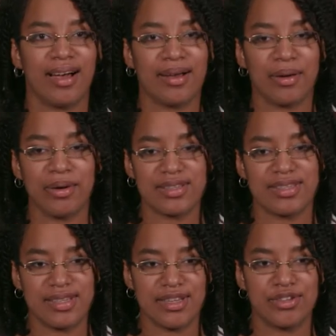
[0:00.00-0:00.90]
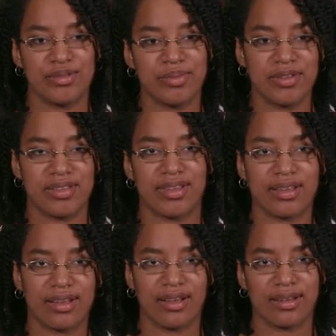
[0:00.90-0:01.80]
I want to teach music
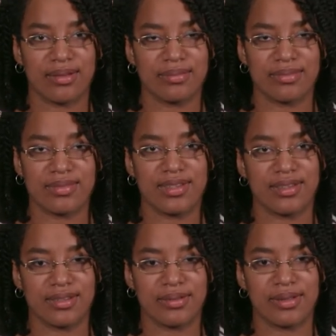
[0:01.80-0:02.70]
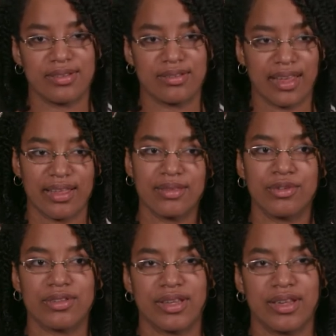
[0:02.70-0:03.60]
um, to kids
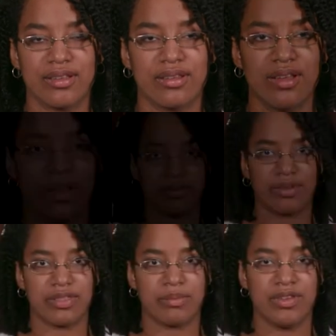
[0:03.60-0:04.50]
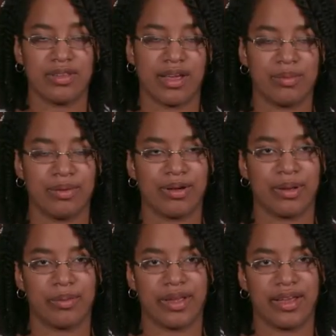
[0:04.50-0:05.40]
mostly and with the music ed
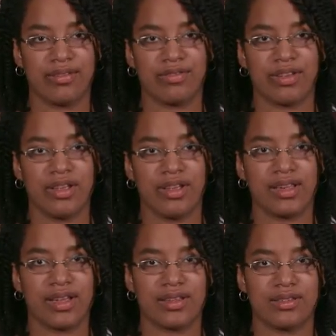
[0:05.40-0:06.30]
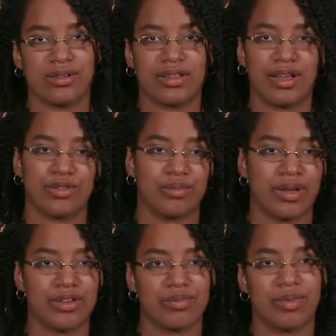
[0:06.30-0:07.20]
program we have classes on classroom
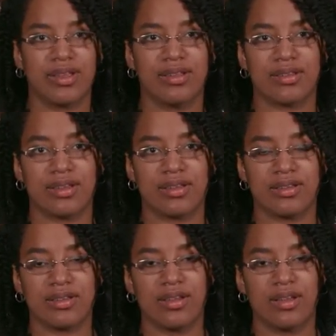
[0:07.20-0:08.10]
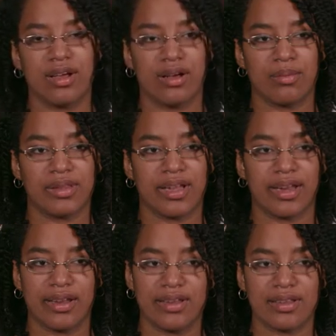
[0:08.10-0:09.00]
management and um,
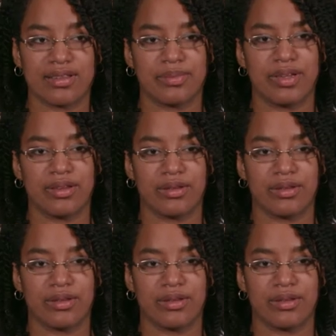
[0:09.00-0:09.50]
planning and assessment.